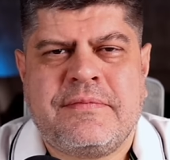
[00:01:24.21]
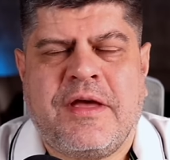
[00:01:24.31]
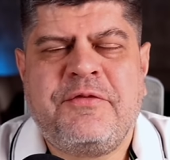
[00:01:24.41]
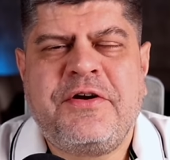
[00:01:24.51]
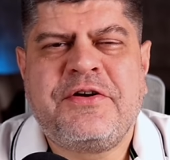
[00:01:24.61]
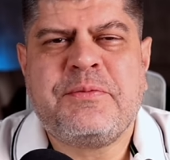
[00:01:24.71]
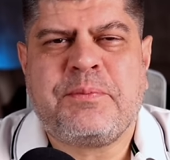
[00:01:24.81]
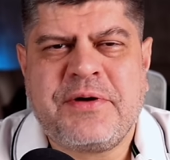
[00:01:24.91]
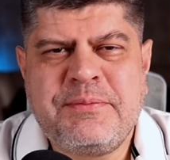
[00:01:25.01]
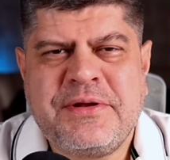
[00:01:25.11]
A very
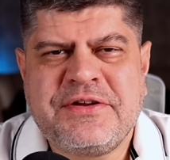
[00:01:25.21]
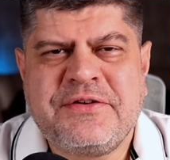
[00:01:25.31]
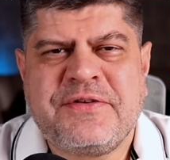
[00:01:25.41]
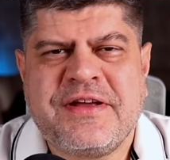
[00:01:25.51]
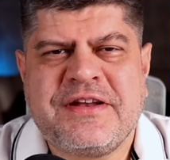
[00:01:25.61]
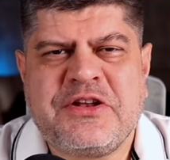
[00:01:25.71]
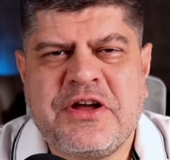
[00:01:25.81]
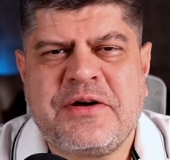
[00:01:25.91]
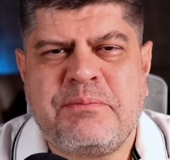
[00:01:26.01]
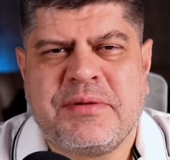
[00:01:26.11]
primitive and
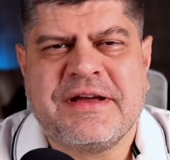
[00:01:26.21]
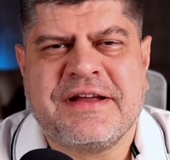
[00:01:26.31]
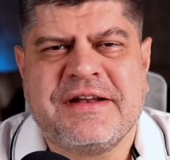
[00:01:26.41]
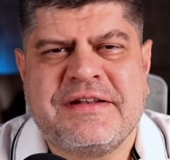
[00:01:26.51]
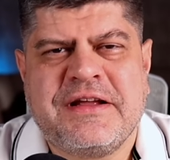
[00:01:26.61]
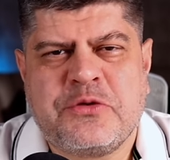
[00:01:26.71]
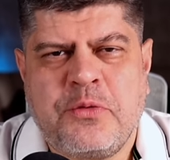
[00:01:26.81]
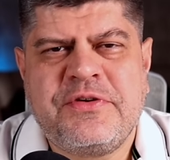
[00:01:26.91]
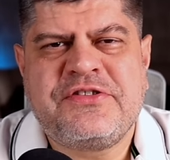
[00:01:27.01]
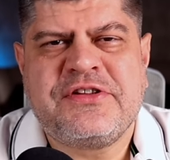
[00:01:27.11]
dumb plan that
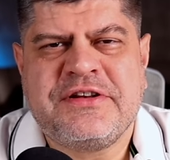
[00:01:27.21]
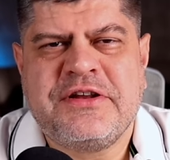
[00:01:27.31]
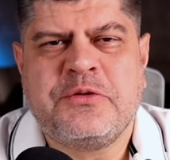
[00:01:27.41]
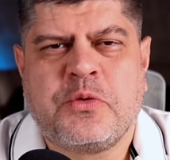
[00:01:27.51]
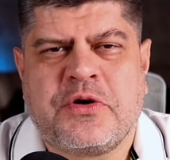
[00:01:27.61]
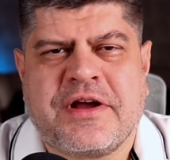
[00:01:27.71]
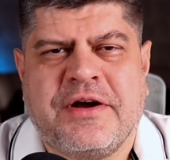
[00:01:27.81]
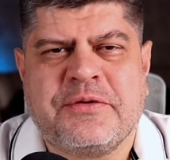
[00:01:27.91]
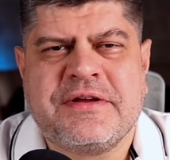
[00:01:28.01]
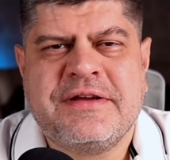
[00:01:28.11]
obviously didn't work
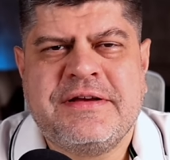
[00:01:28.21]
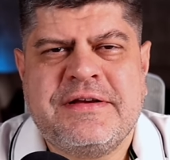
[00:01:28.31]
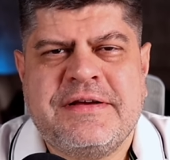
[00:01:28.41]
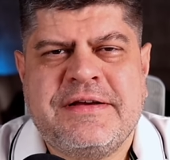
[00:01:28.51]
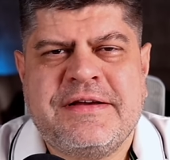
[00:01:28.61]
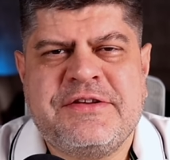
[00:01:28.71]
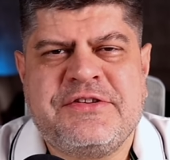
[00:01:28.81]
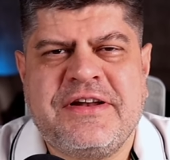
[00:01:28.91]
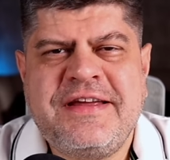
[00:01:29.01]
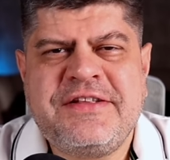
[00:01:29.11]
out.
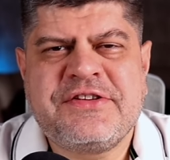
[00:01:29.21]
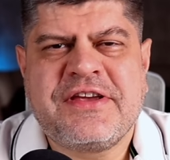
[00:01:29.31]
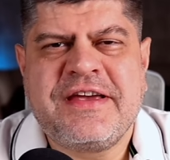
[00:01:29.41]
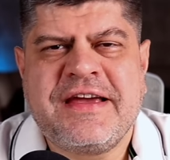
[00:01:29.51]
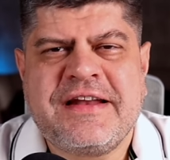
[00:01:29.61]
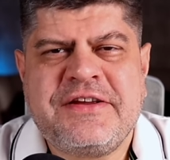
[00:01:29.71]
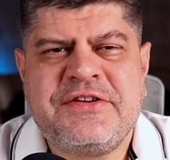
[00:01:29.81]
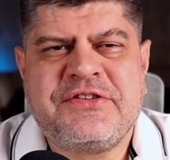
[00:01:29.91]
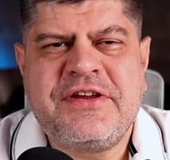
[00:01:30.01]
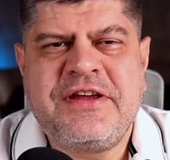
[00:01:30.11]
Zelensky and
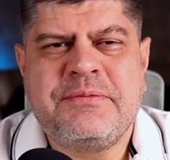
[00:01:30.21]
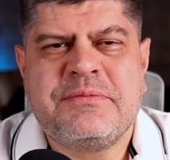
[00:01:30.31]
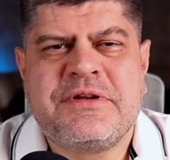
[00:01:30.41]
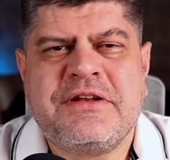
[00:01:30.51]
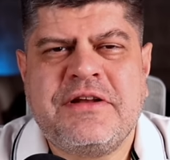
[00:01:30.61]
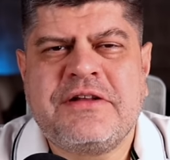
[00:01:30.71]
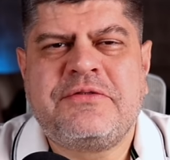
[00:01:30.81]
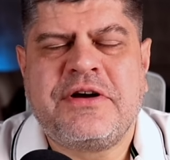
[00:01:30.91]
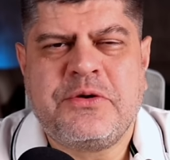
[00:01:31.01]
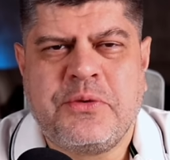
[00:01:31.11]
his team did not
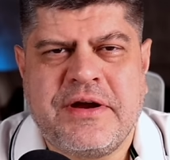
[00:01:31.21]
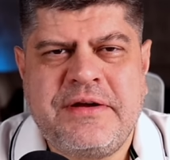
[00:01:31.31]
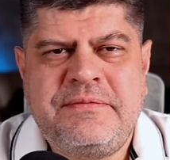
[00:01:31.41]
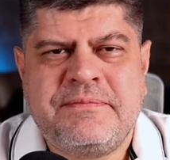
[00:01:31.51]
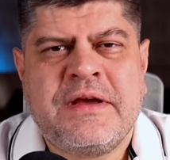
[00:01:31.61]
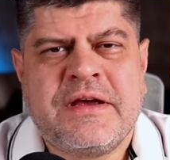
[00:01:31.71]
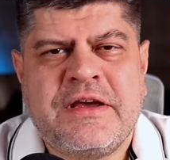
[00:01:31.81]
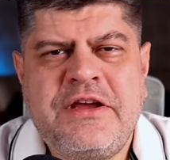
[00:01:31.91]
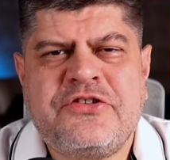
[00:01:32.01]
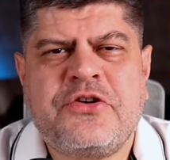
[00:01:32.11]
run away.
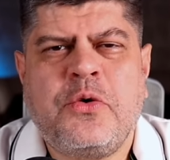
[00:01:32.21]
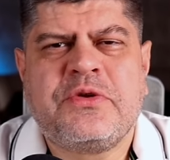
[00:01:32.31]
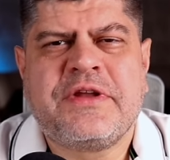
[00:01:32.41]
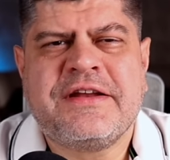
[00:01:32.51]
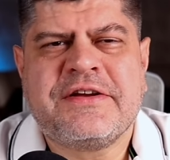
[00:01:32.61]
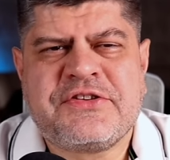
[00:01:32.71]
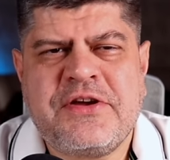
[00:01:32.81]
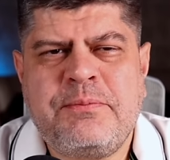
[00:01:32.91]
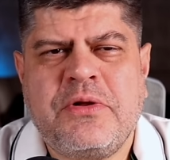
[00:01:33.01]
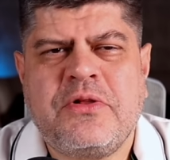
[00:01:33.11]
He showed an example